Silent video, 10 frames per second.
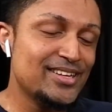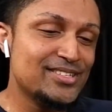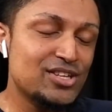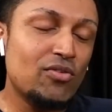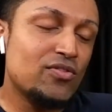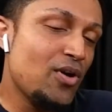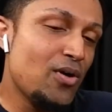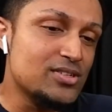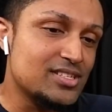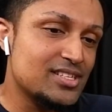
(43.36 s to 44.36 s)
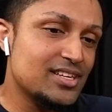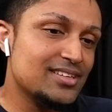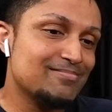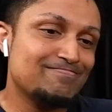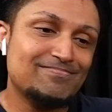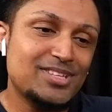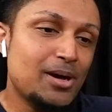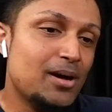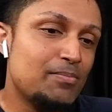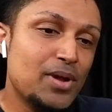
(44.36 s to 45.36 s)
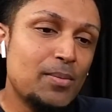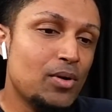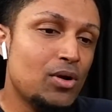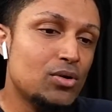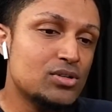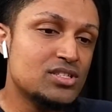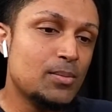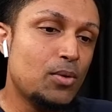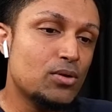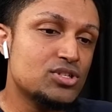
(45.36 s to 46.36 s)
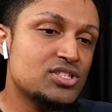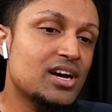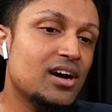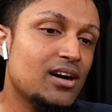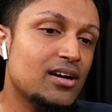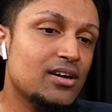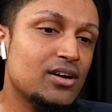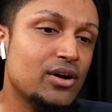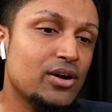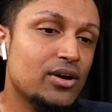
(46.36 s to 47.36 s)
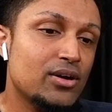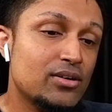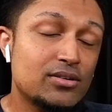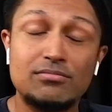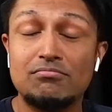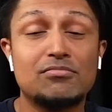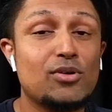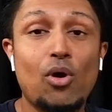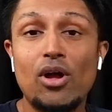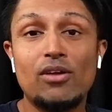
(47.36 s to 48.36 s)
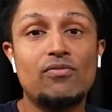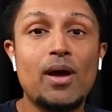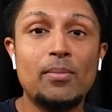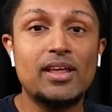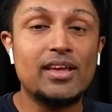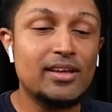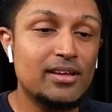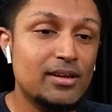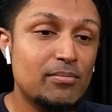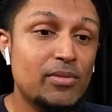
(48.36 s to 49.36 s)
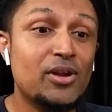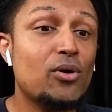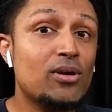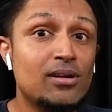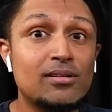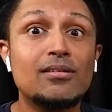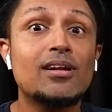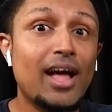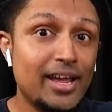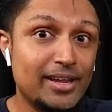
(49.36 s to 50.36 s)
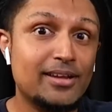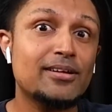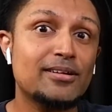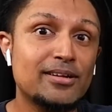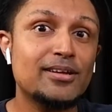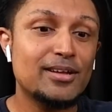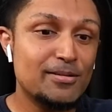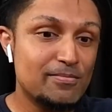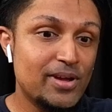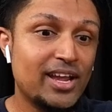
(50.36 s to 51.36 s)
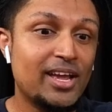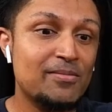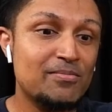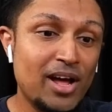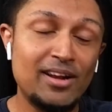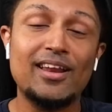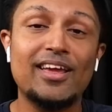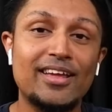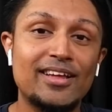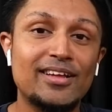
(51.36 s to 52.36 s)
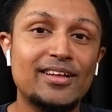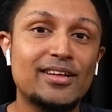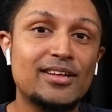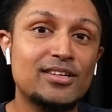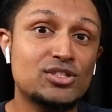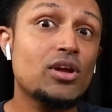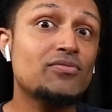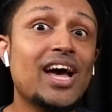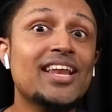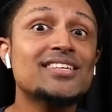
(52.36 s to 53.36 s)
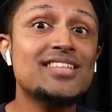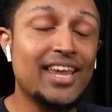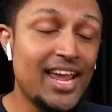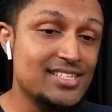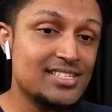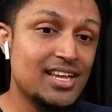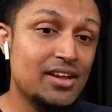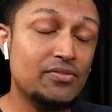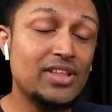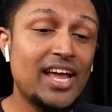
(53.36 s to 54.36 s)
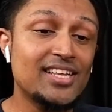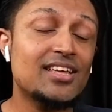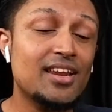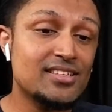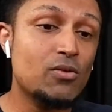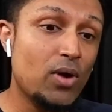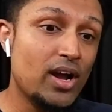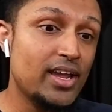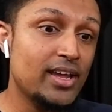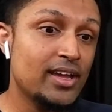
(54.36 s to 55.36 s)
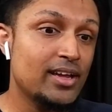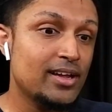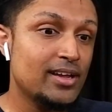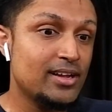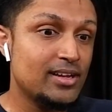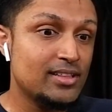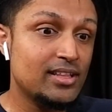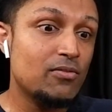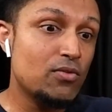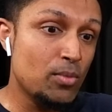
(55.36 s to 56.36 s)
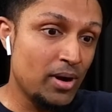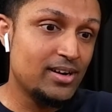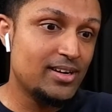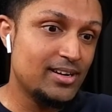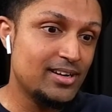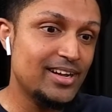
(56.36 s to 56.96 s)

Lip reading: So, of course, the people who support the royal family may not like Meghan Markle. So, if that is the case, if that is the reason why the woman